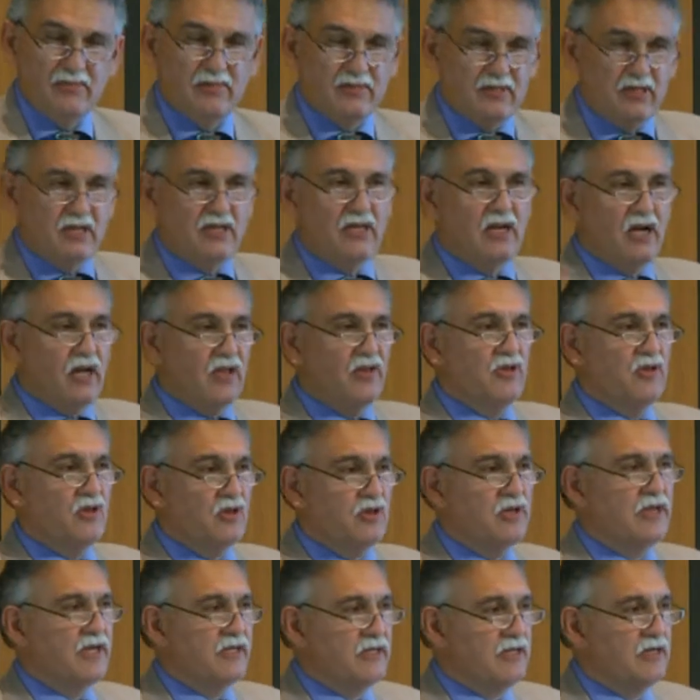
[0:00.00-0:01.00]
but you can't
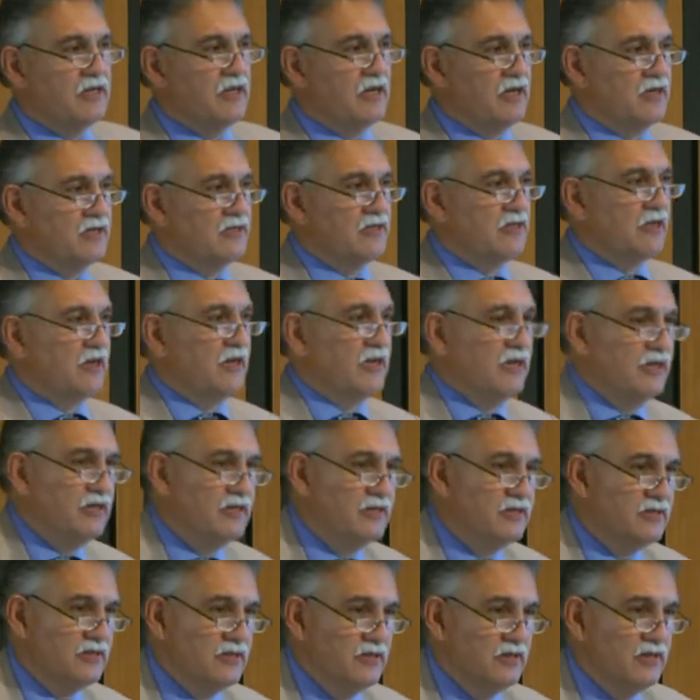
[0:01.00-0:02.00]
do that in
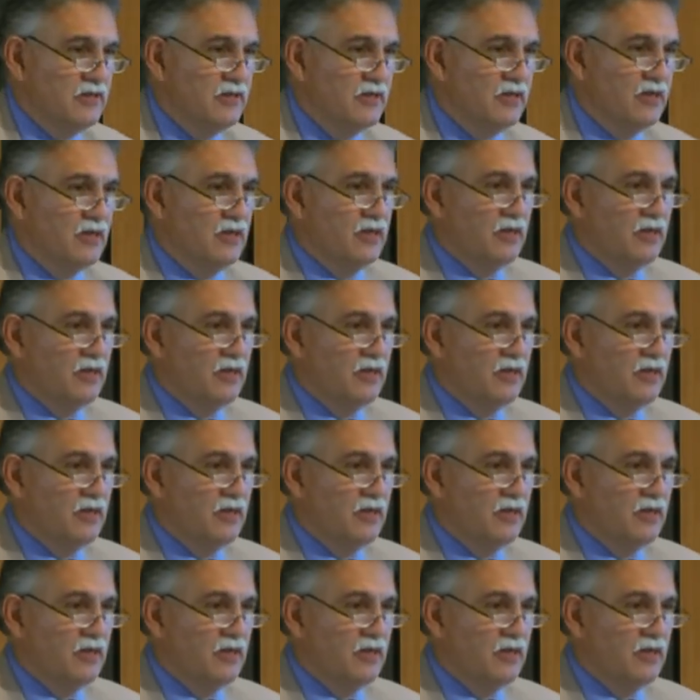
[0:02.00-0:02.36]
isolation.